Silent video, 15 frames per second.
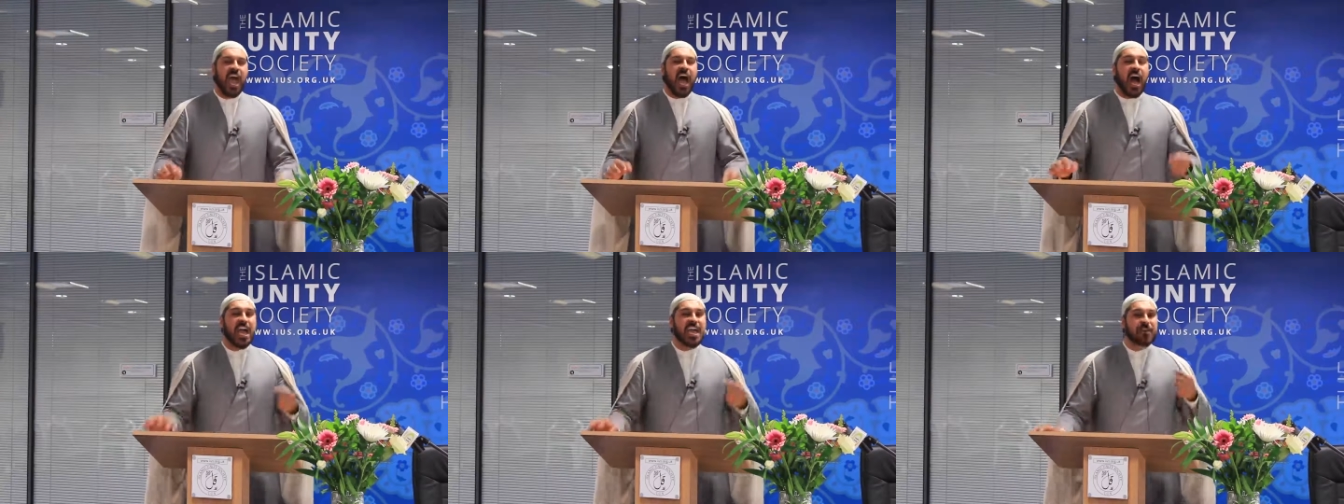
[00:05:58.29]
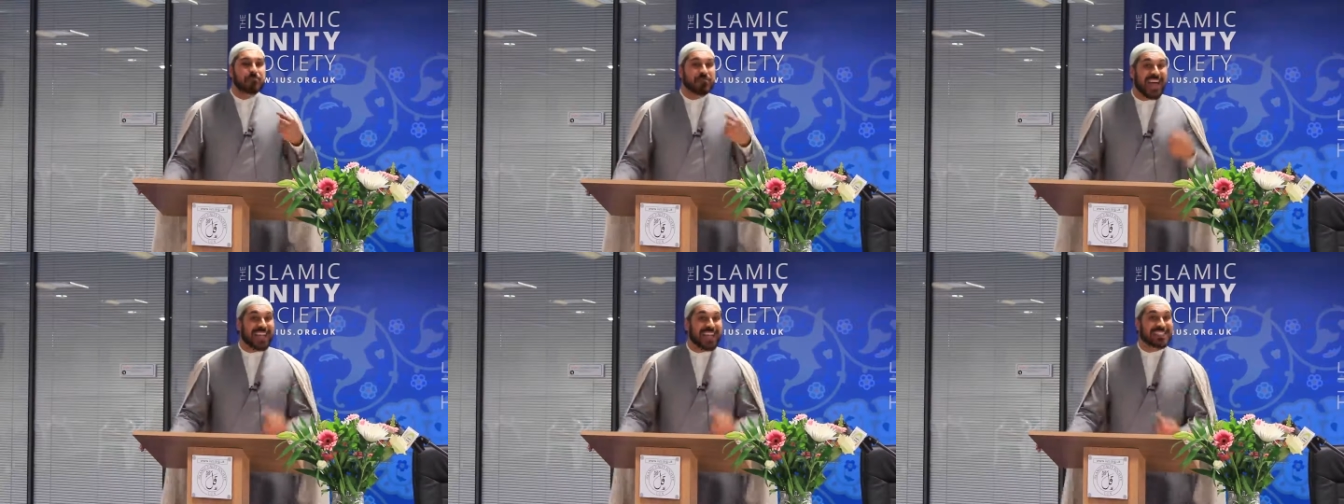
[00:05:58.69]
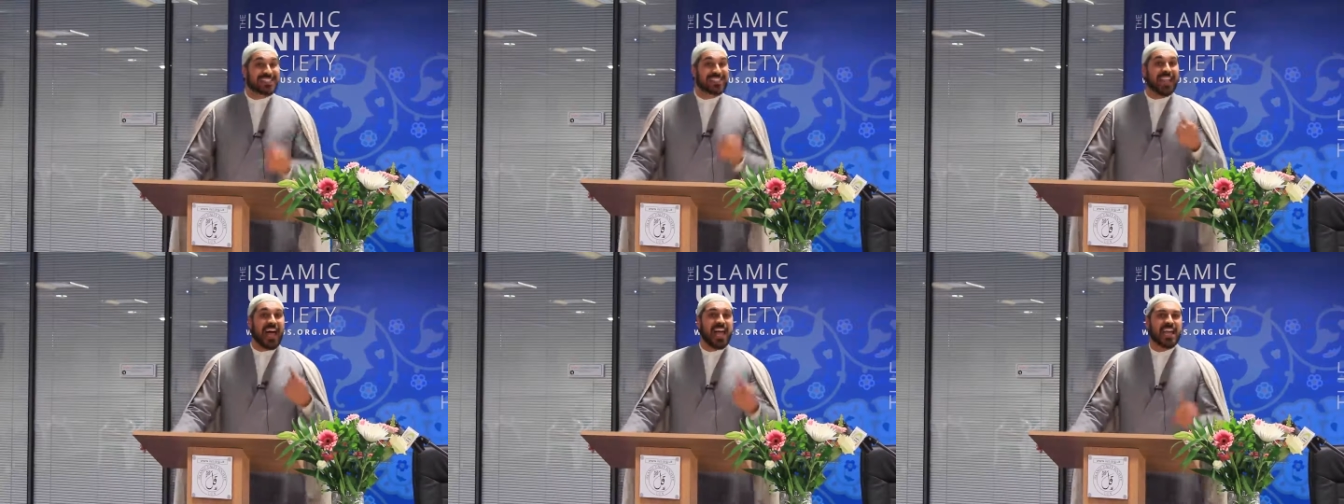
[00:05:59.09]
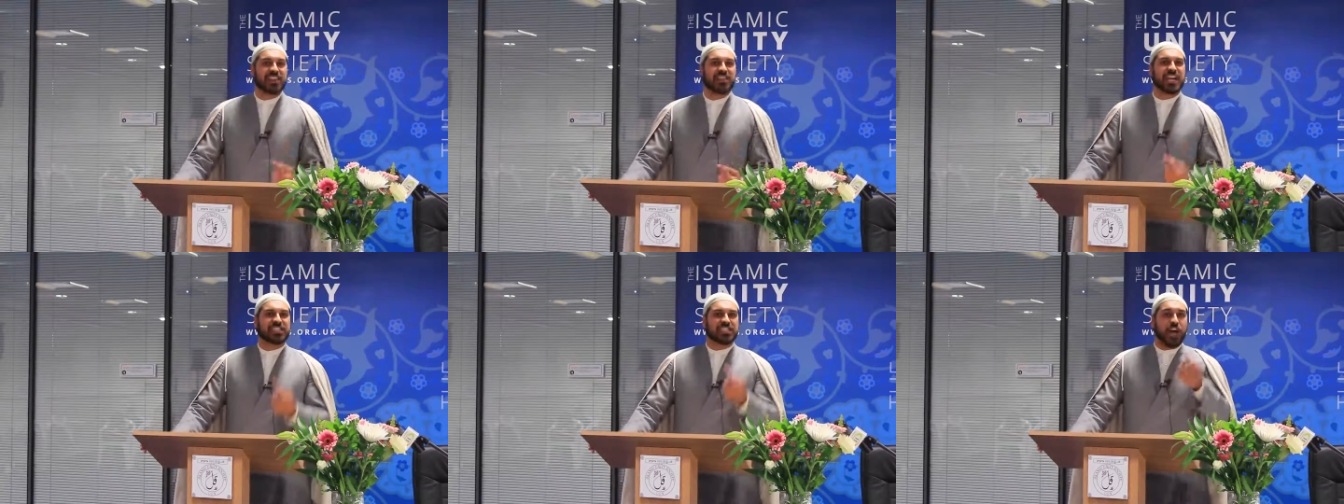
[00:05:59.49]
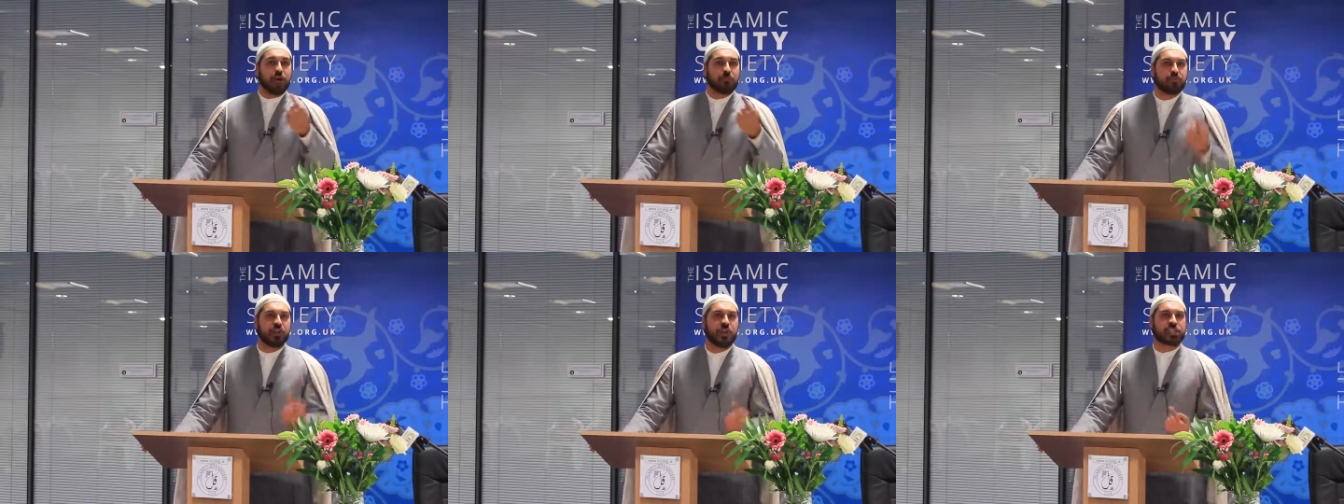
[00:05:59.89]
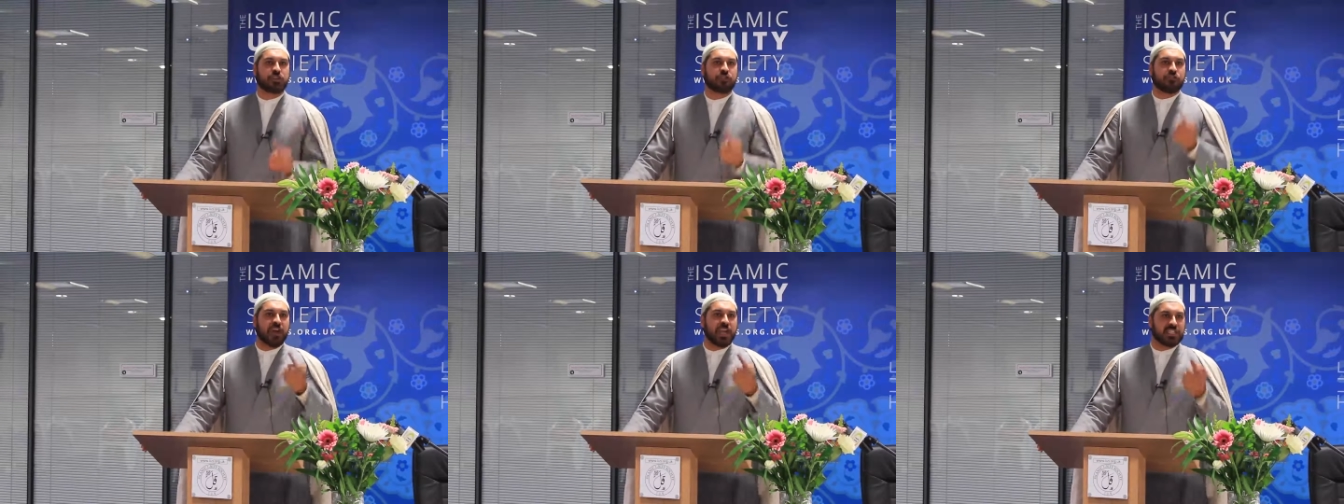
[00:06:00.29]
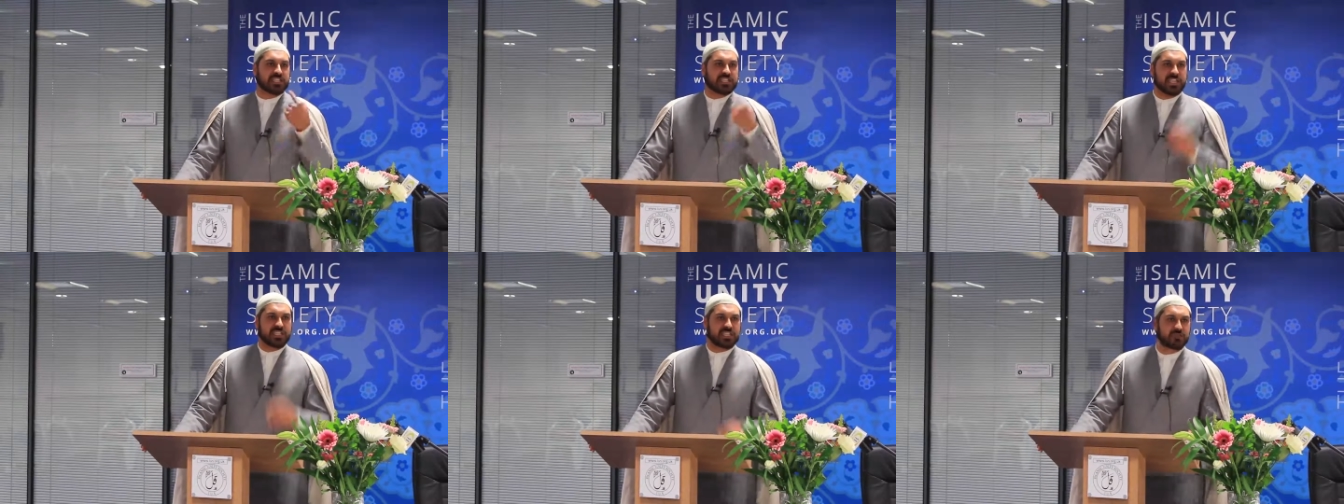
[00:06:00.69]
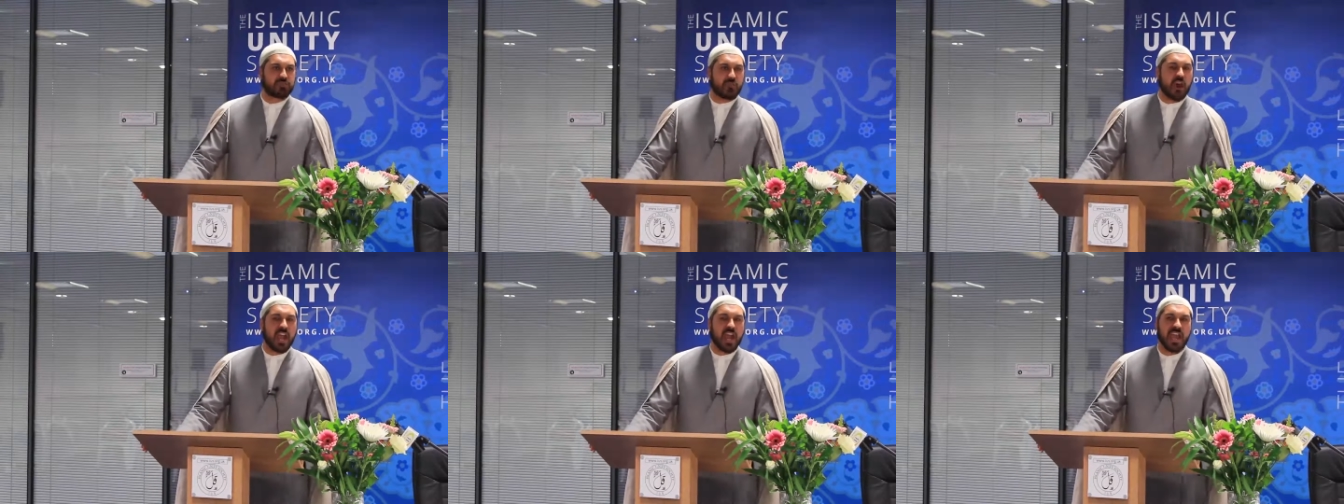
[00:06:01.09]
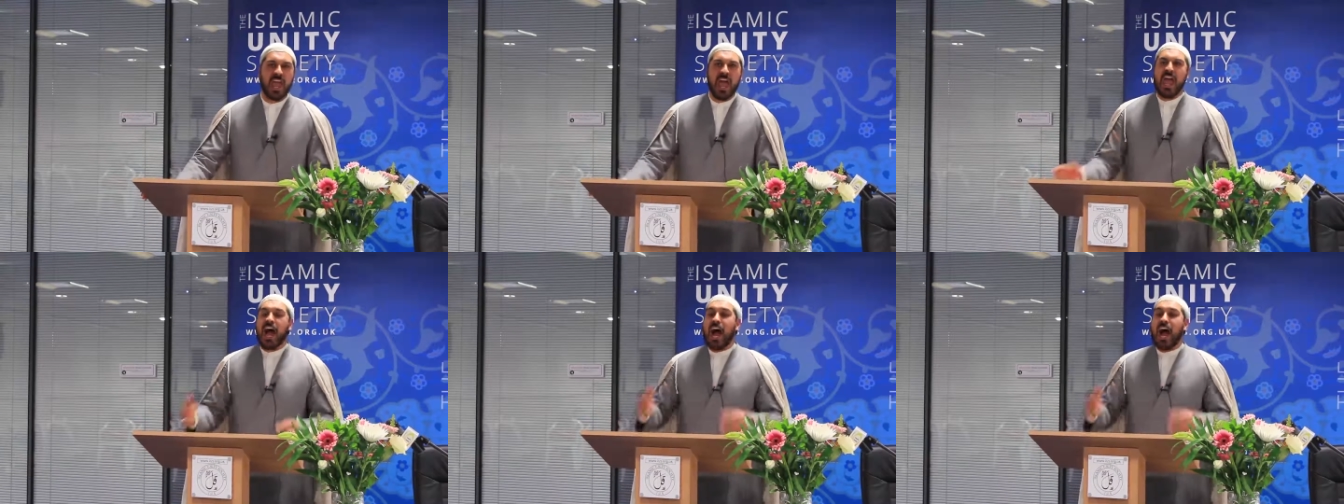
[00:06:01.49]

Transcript: I am that lion that obliterates its prey.